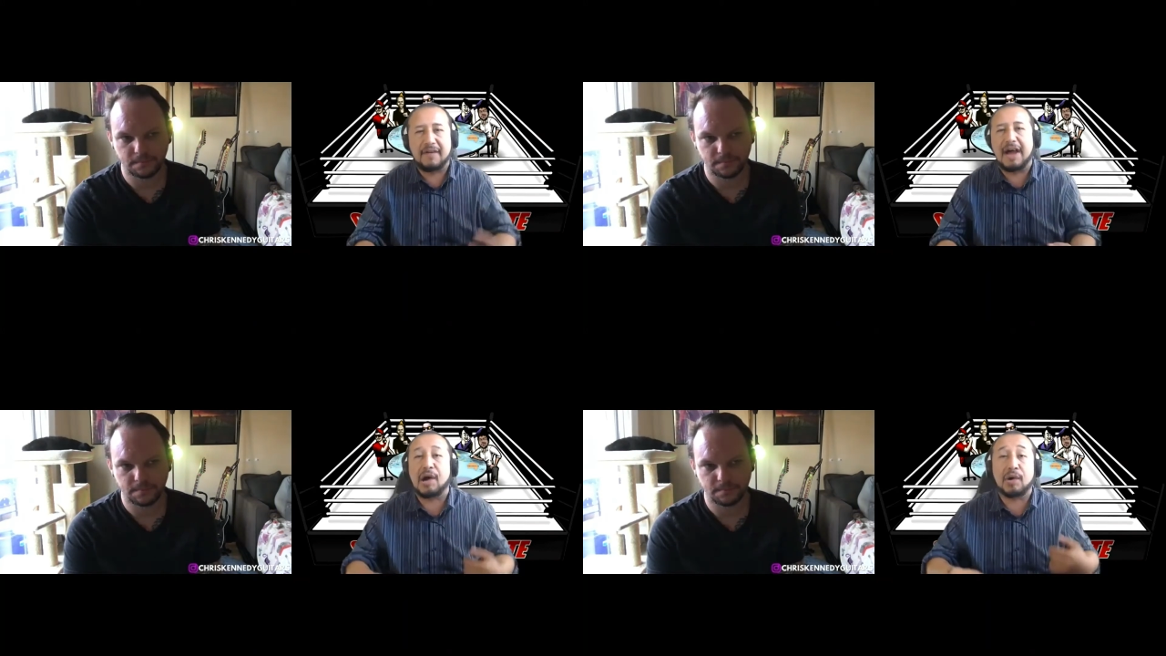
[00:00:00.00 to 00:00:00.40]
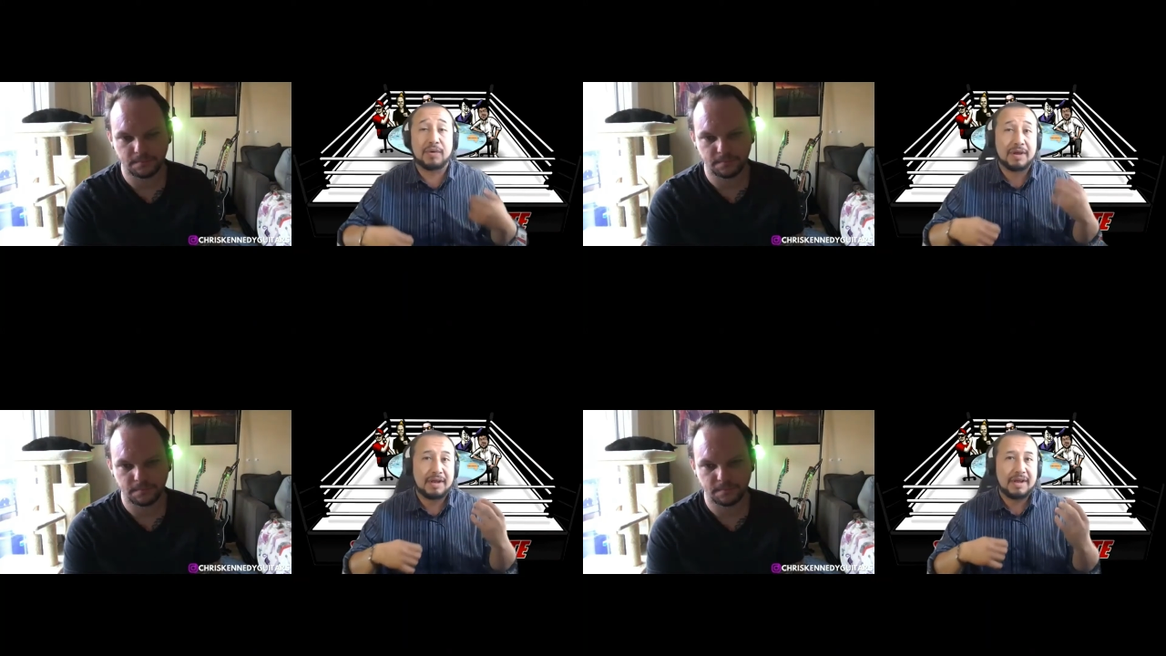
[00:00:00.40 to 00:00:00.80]

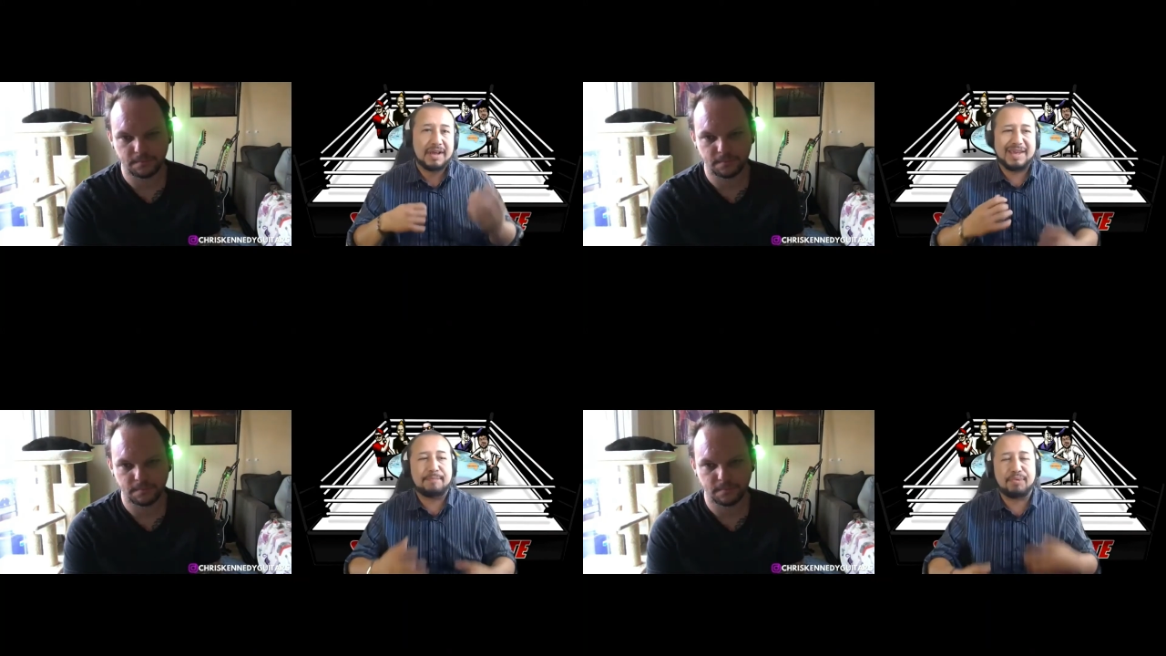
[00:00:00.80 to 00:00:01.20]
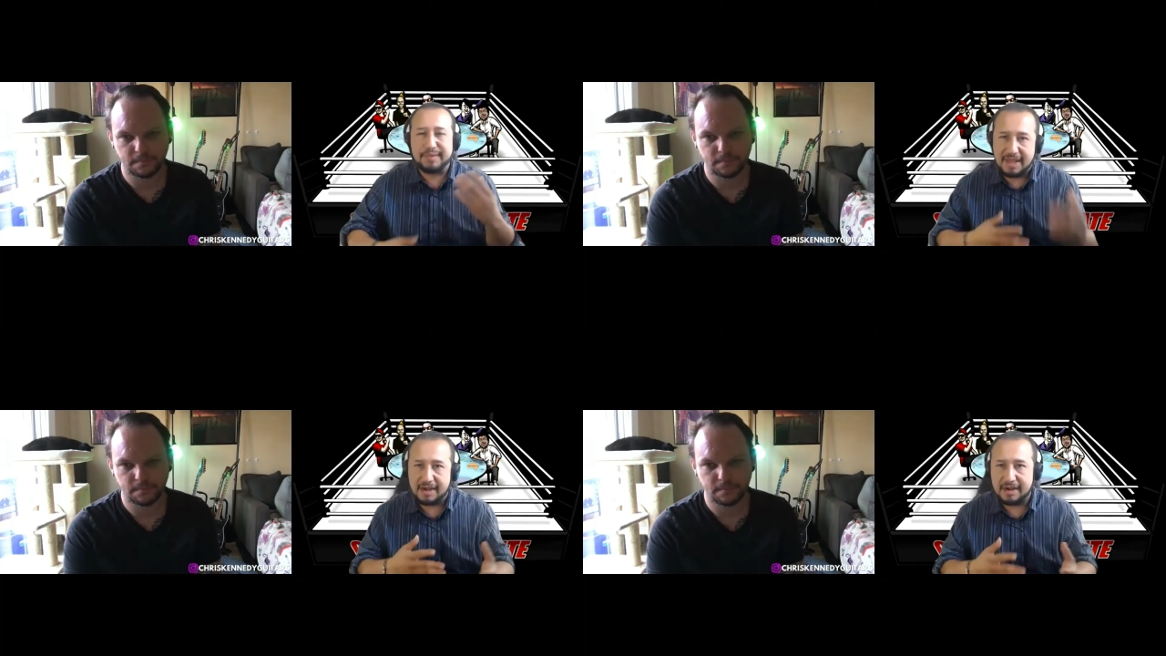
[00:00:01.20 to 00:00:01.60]
Speaker 1: how he
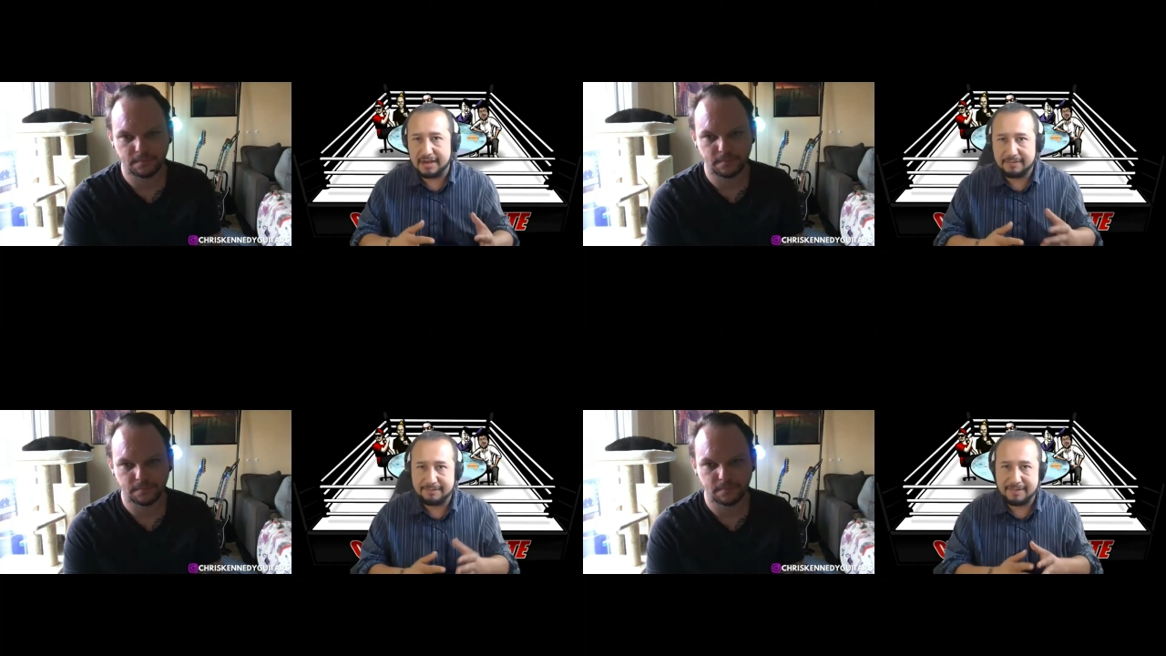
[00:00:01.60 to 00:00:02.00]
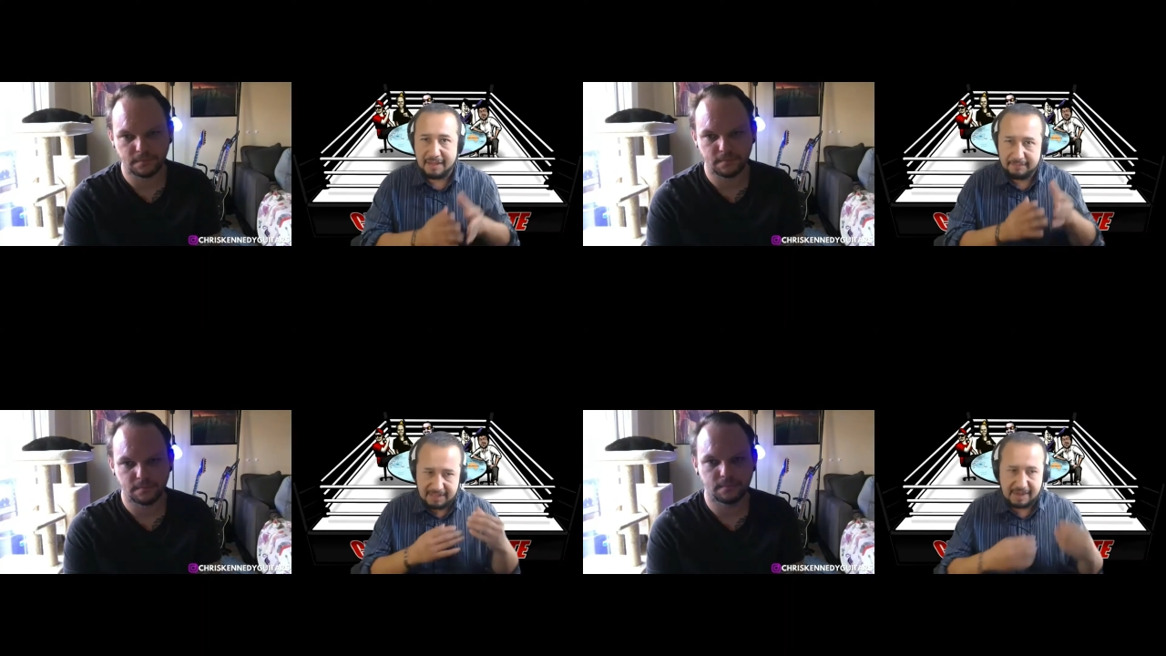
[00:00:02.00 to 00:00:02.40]
presented it. Like,